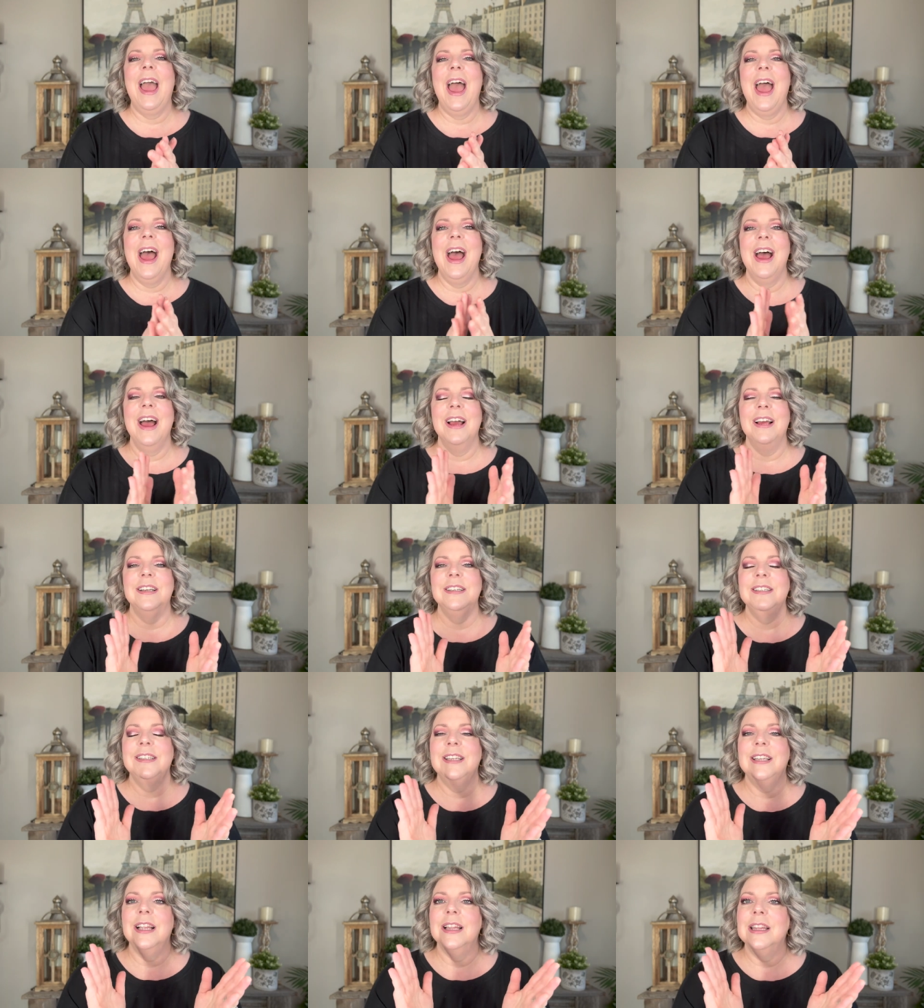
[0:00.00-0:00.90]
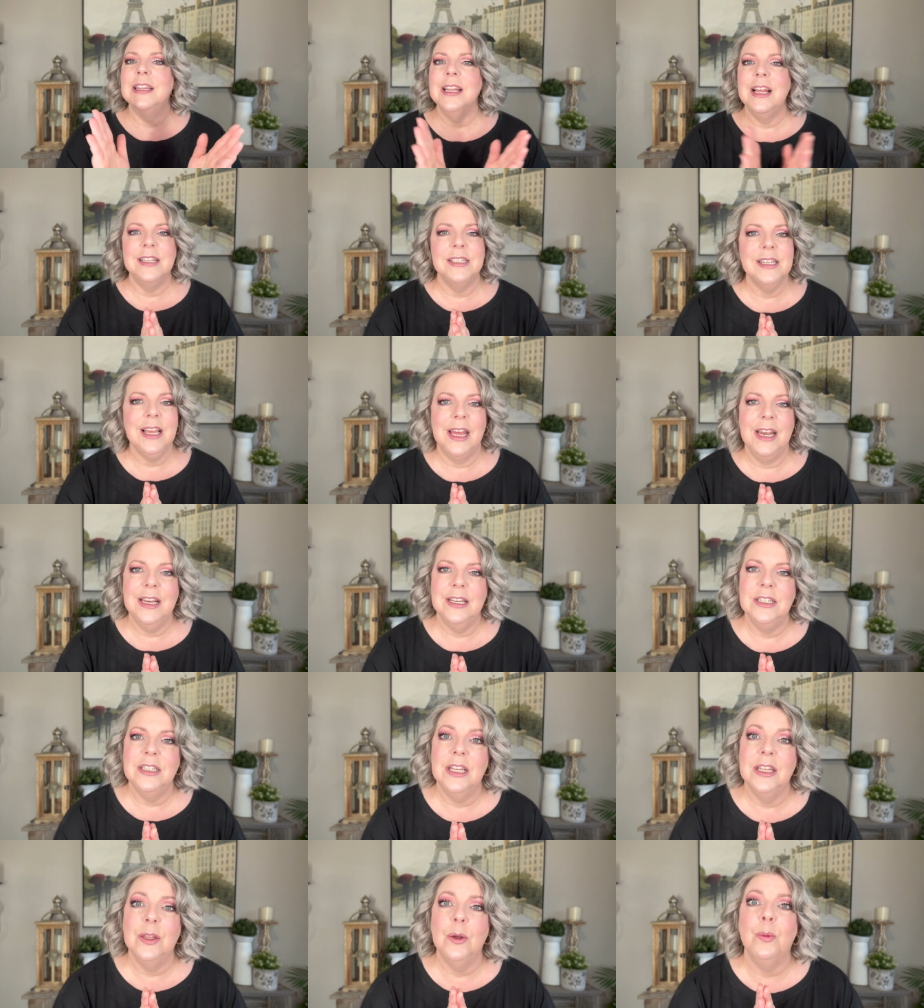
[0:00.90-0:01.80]
And let's get
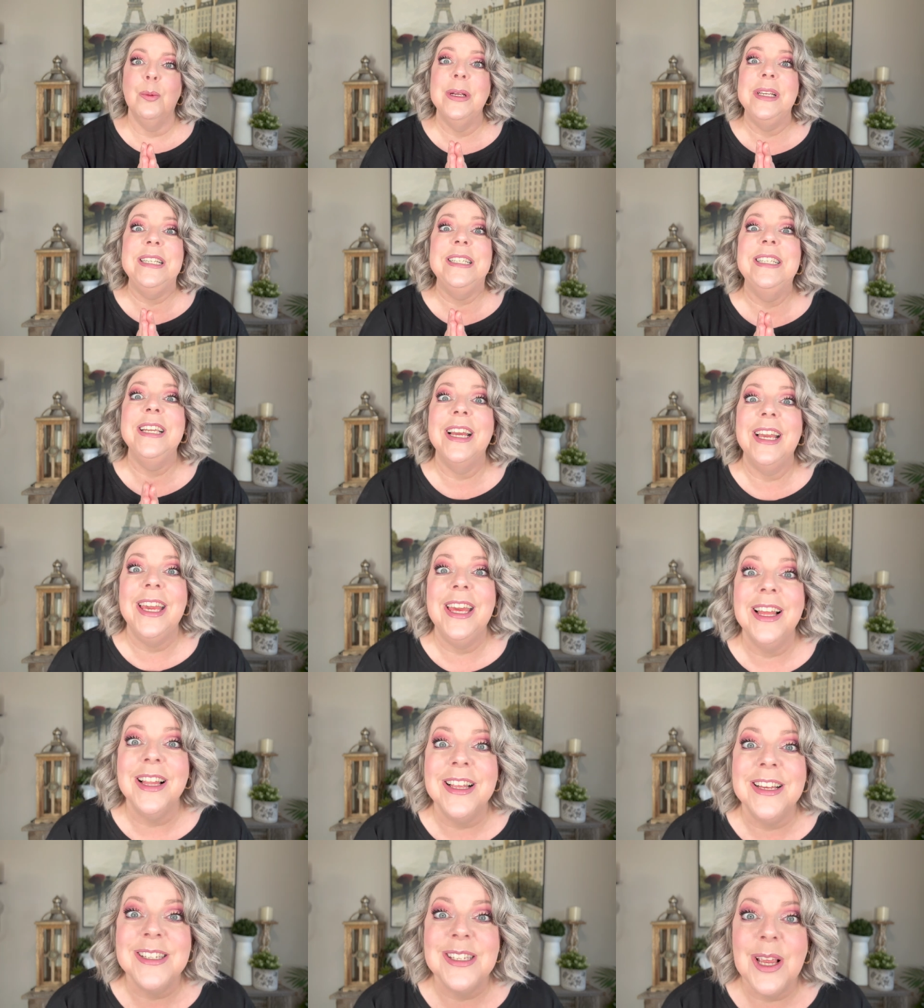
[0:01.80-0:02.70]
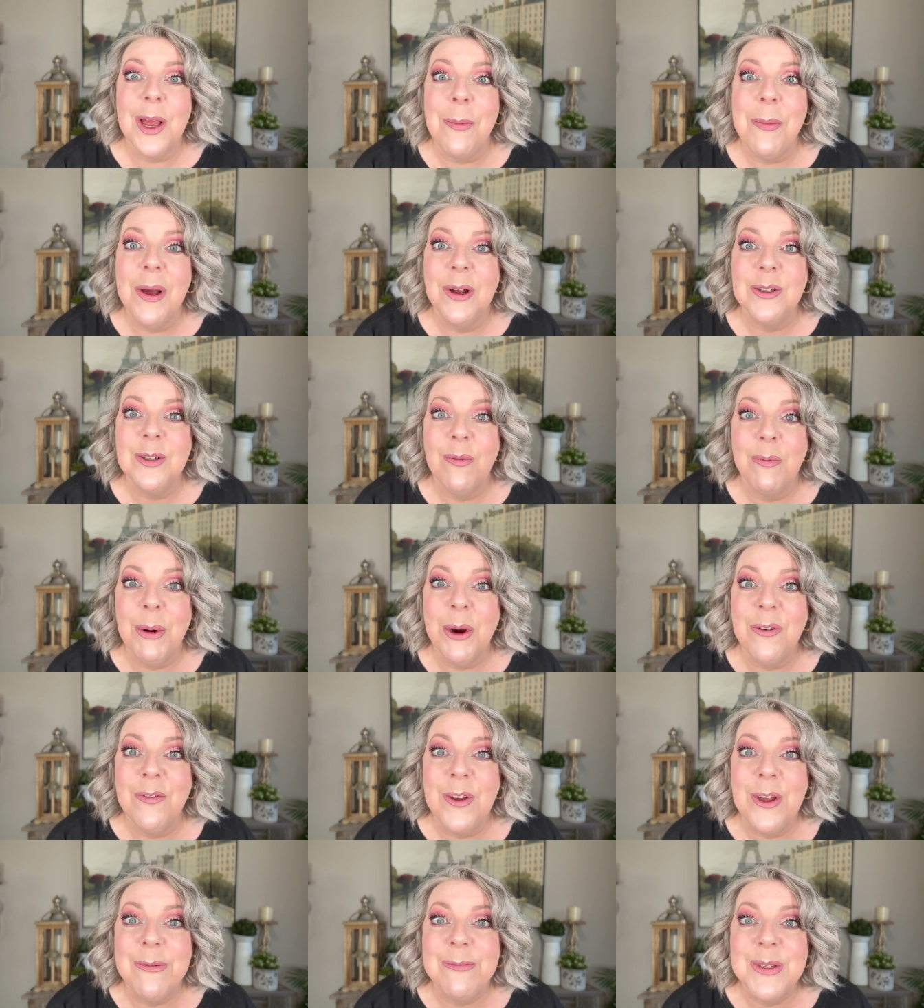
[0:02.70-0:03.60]
into the ridiculous amount of
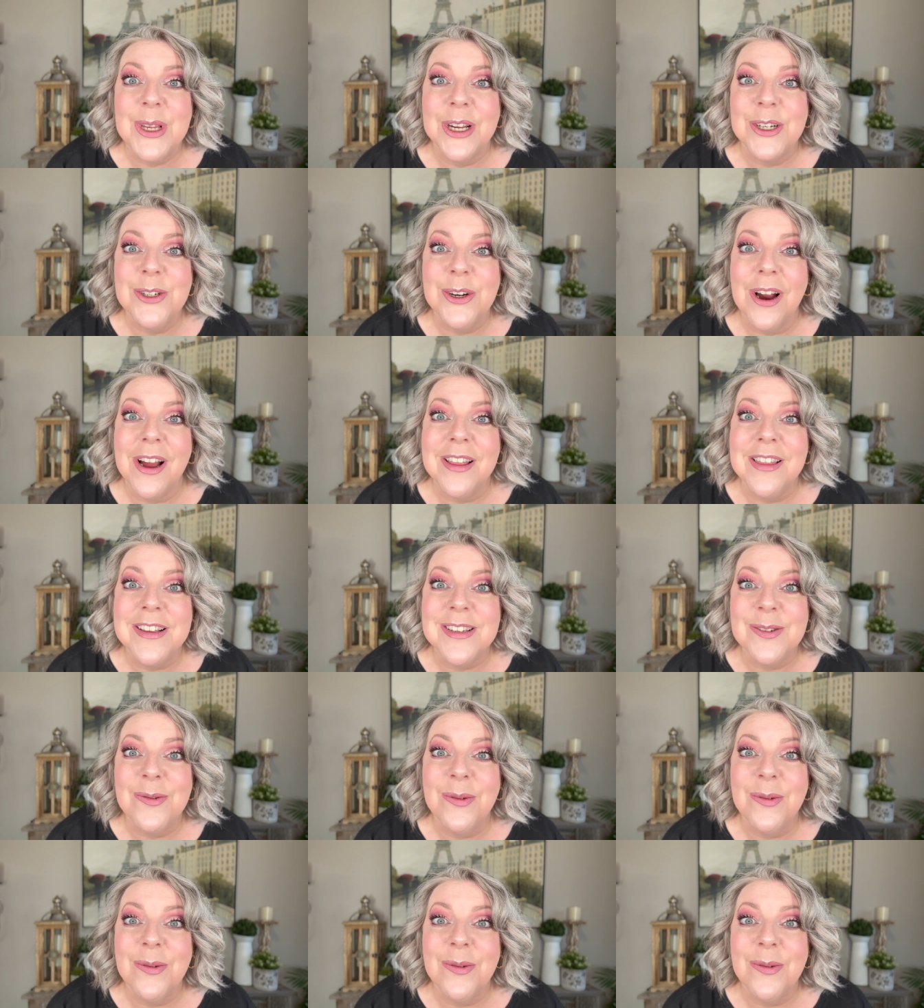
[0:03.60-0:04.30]
perfumes I tried this